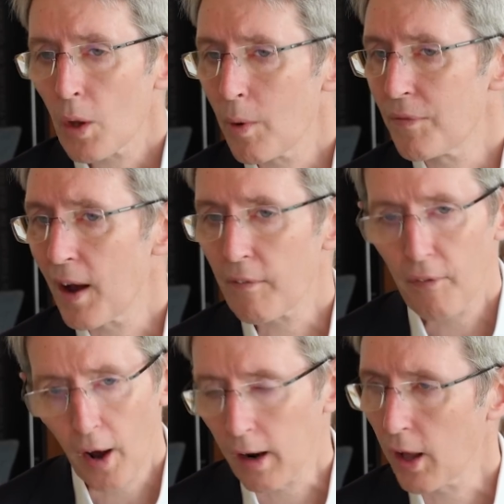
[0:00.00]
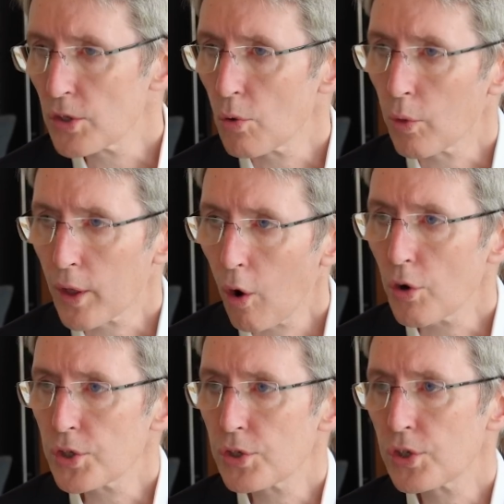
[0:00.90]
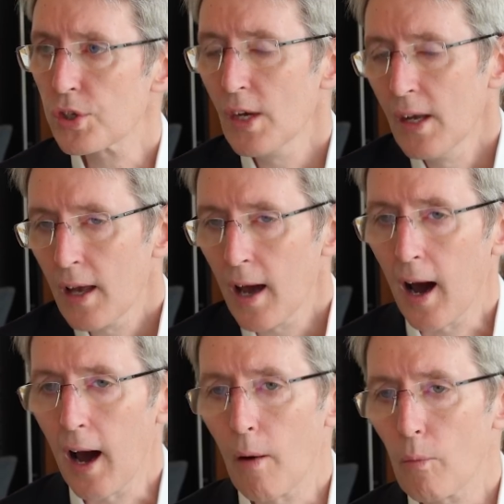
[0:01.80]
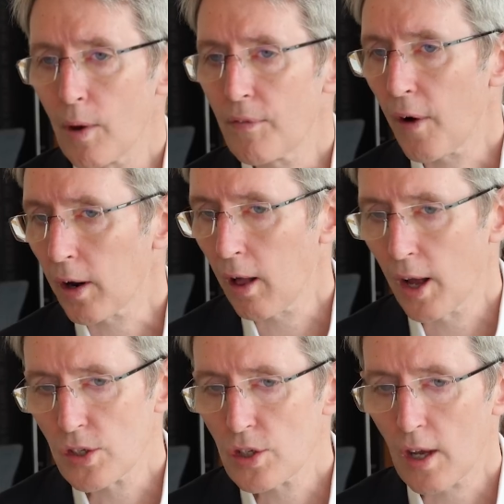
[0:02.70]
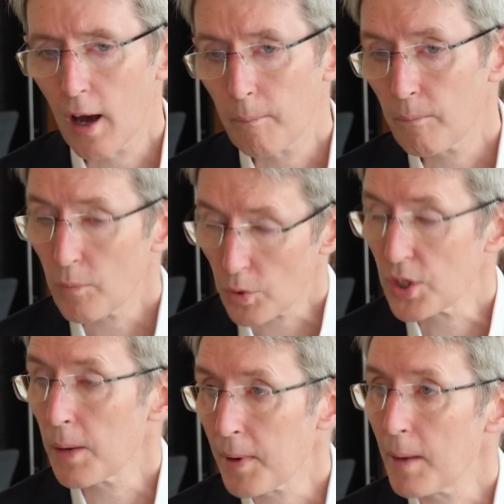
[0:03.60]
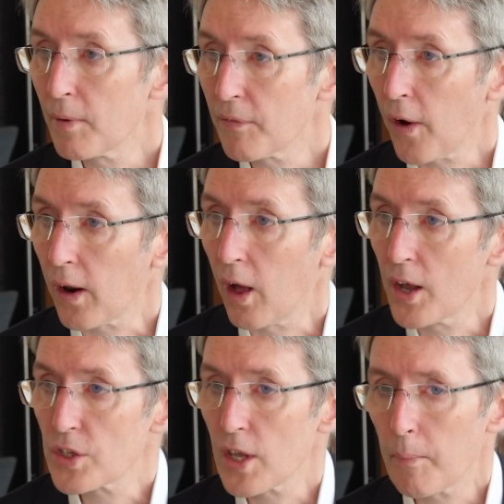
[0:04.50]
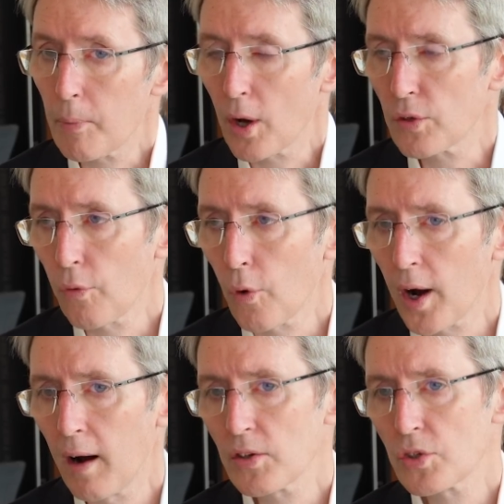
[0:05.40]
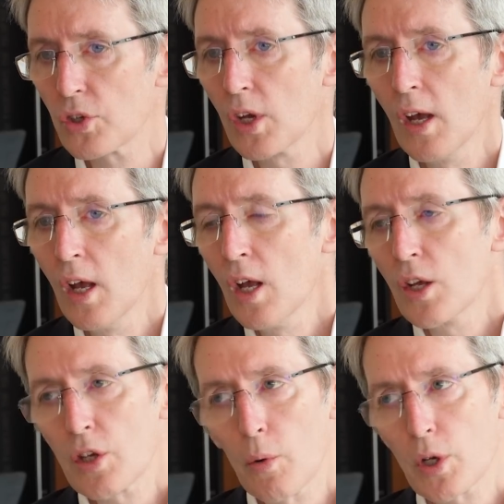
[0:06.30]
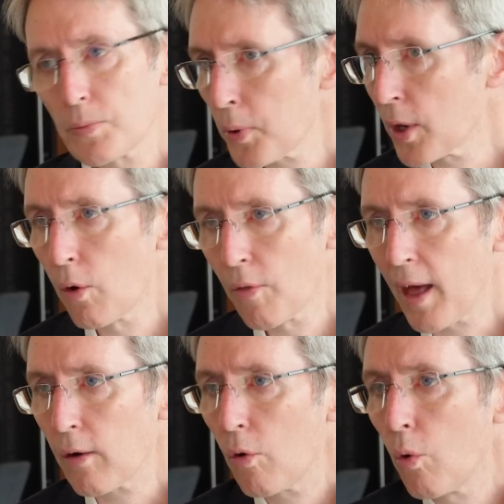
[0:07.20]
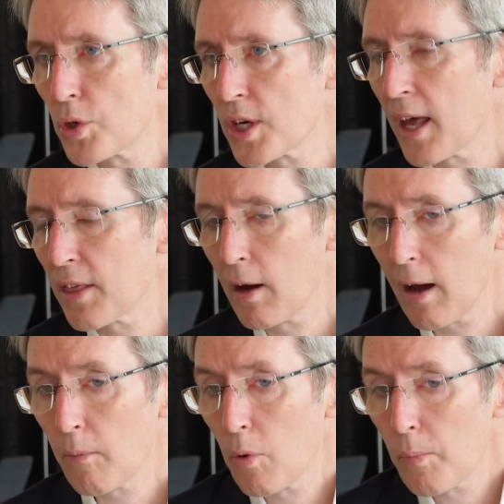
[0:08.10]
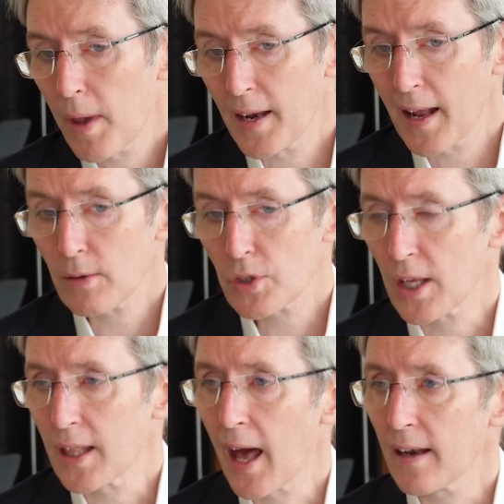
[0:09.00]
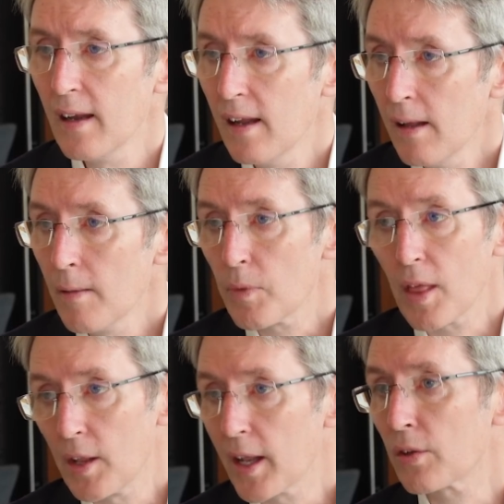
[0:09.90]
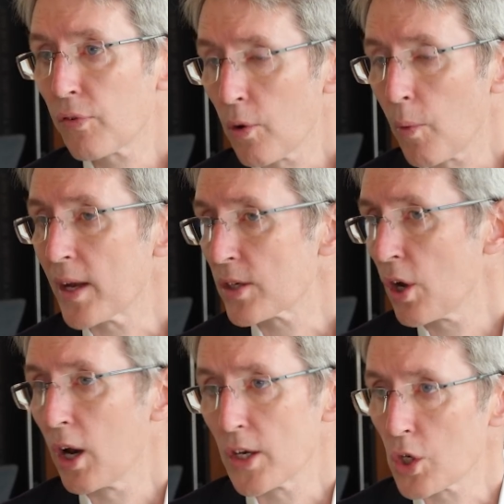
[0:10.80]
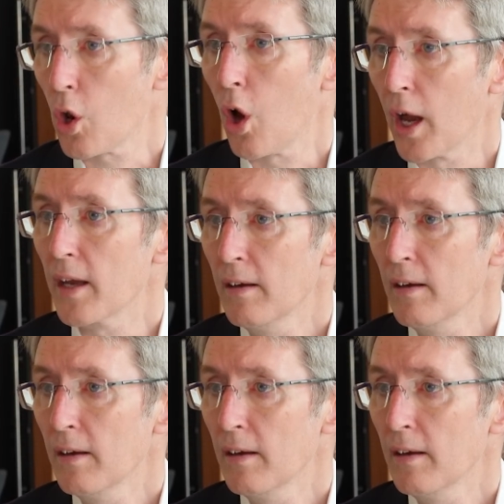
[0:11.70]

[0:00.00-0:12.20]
We've now finalised all the costs. Uh, we finalised uh, the CPM. We finalised their price forecasts. So we're just putting all that all together, and we'll be announcing that in the next few weeks, early July.